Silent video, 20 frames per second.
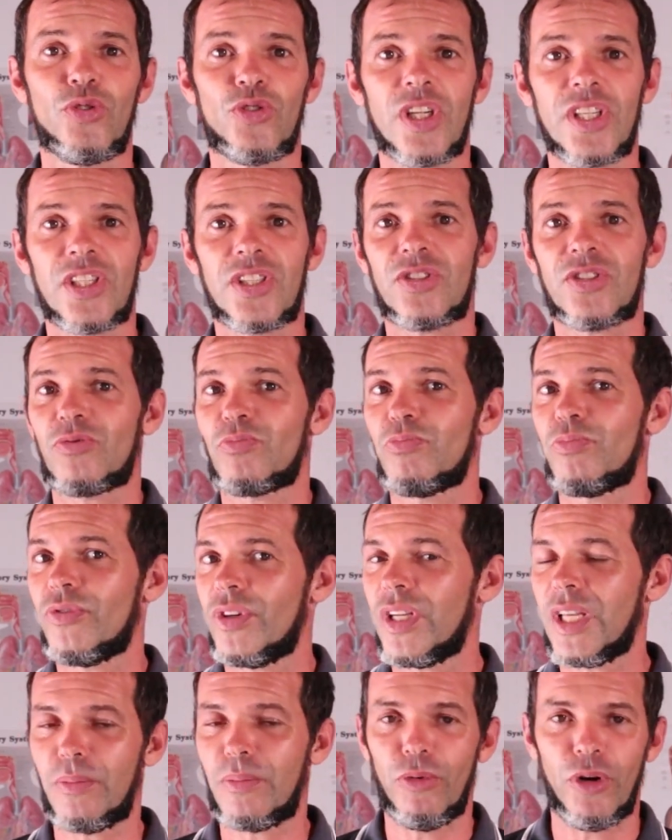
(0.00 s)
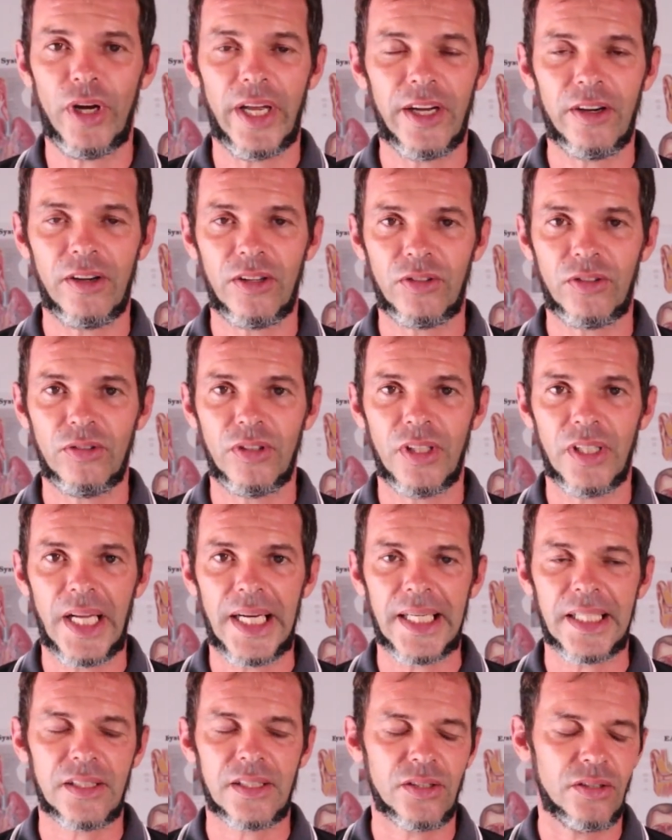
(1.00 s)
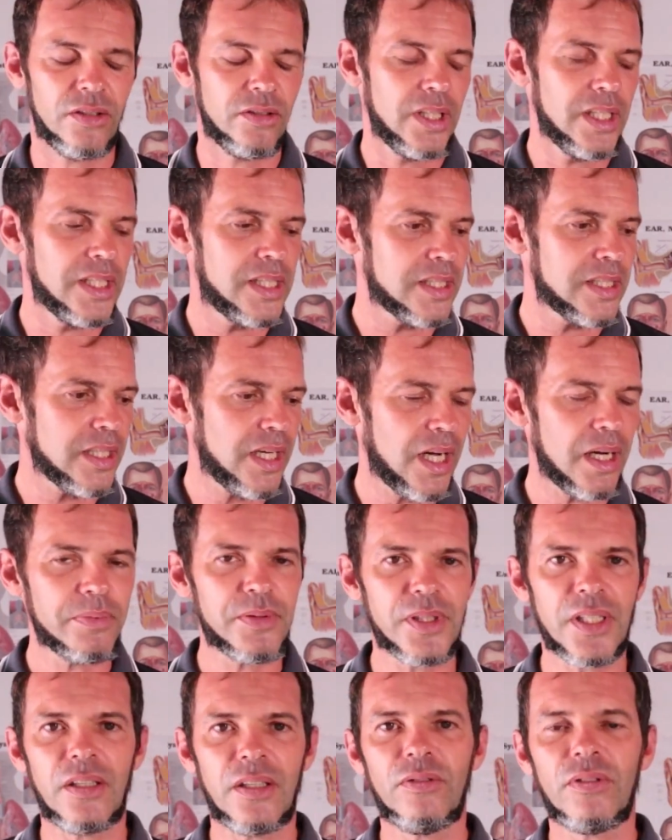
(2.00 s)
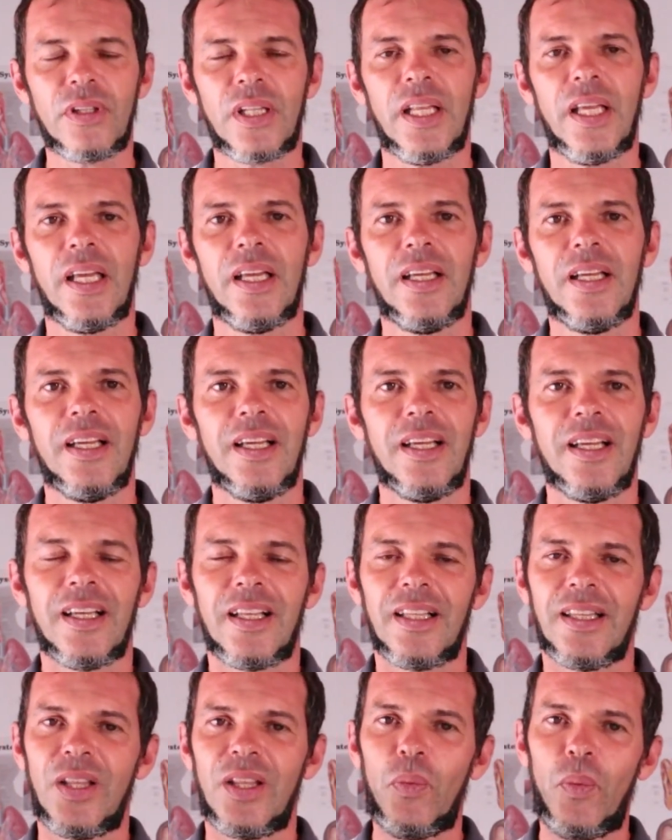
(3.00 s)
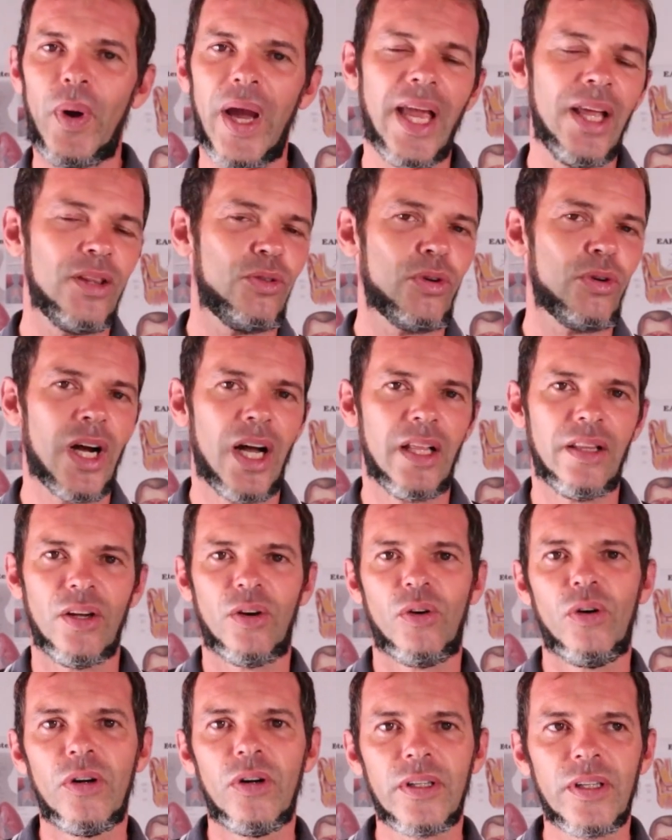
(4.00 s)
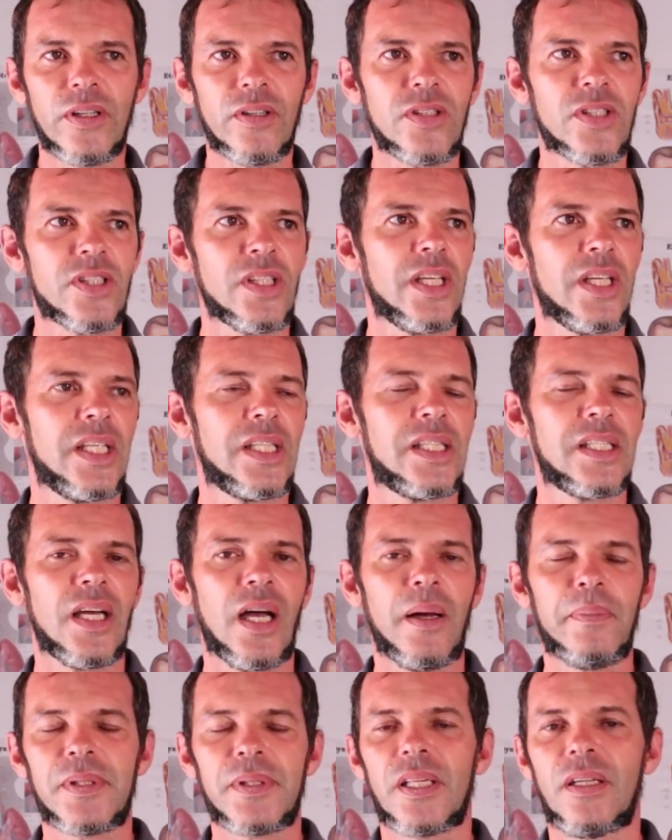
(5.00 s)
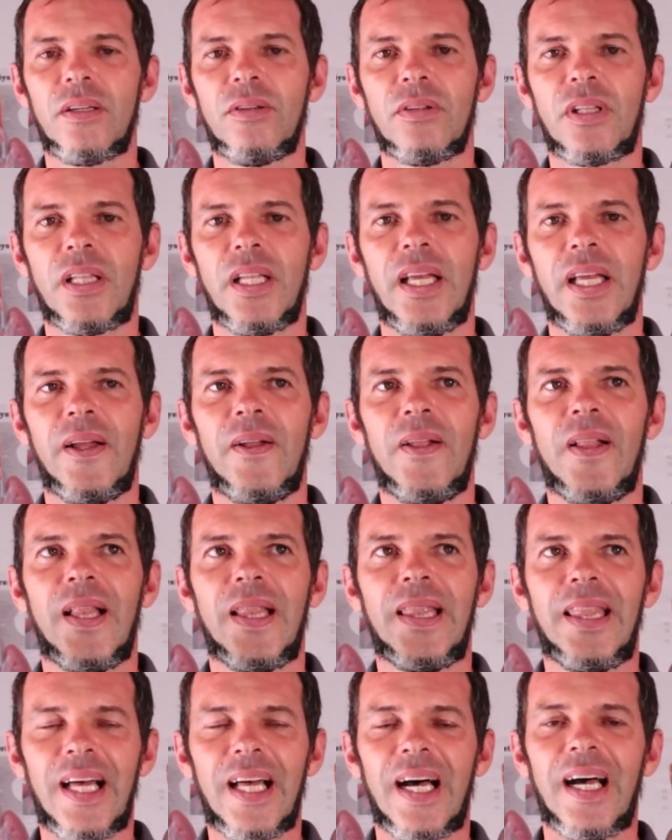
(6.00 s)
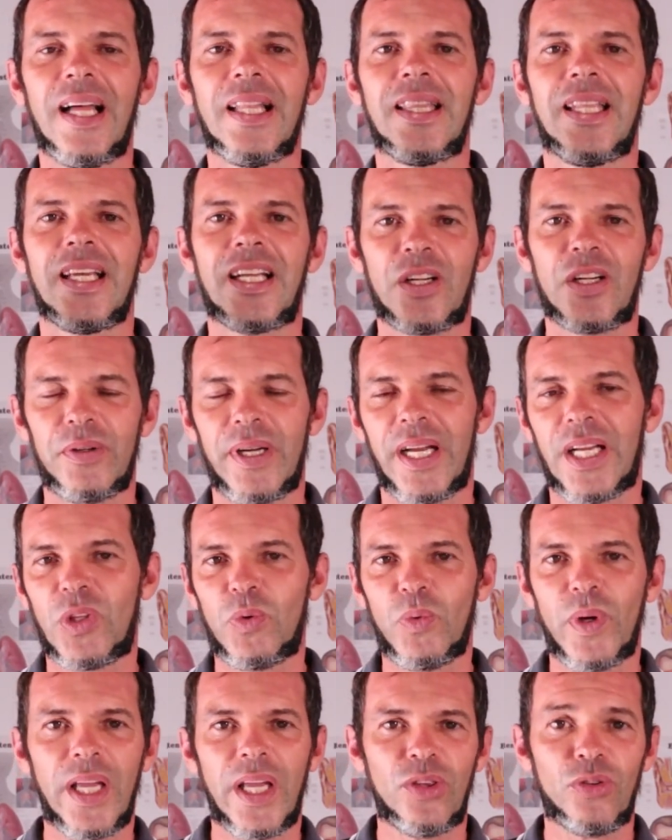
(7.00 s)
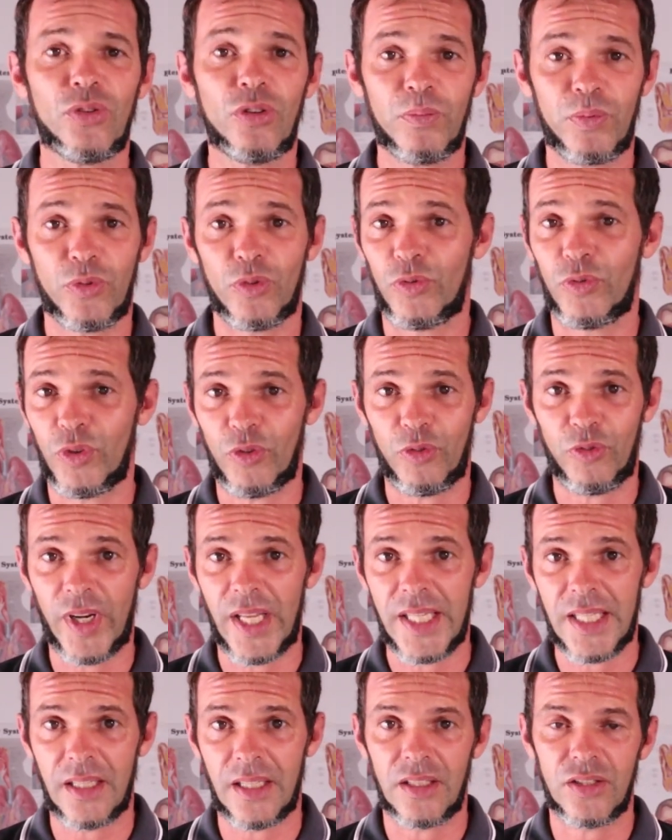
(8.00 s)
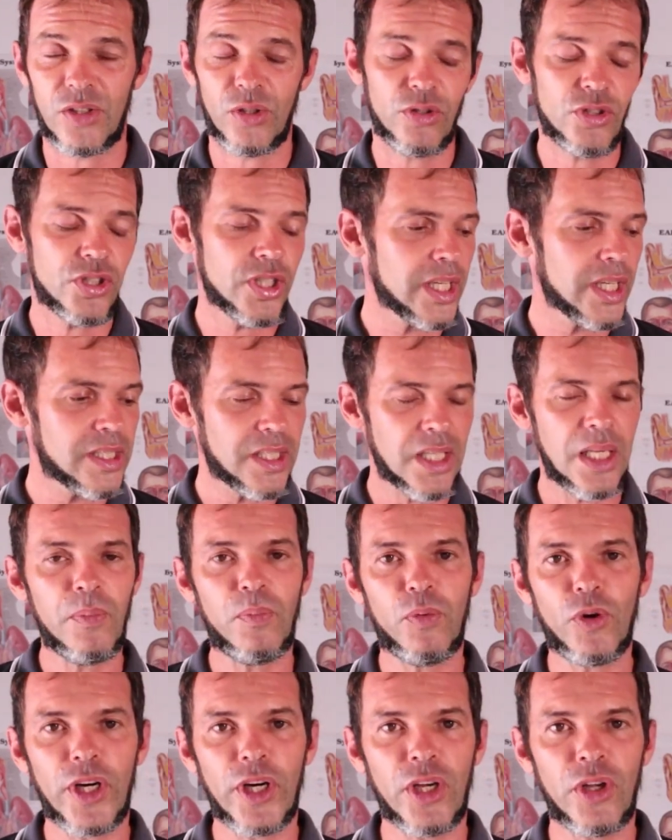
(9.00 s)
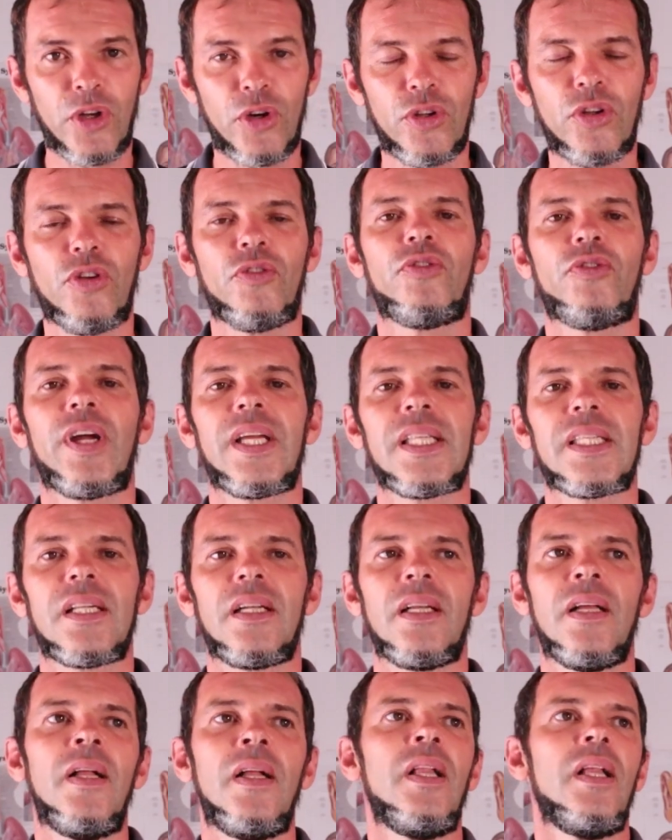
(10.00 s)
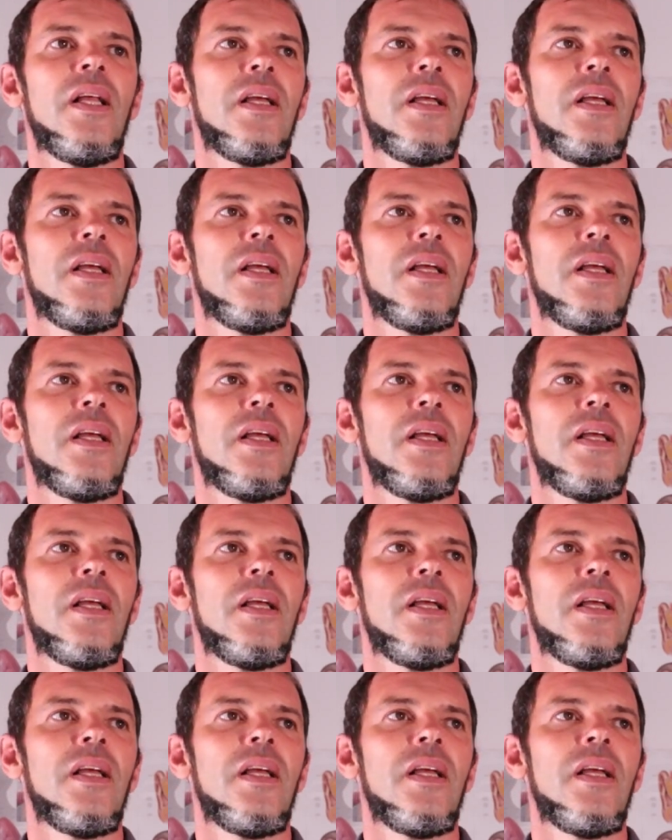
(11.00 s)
to just bring more air into the lungs. So it's absolutely the way to cut the corners. It's absolutely not the correct way to improve your frenzel. So just keep working on your frenzel.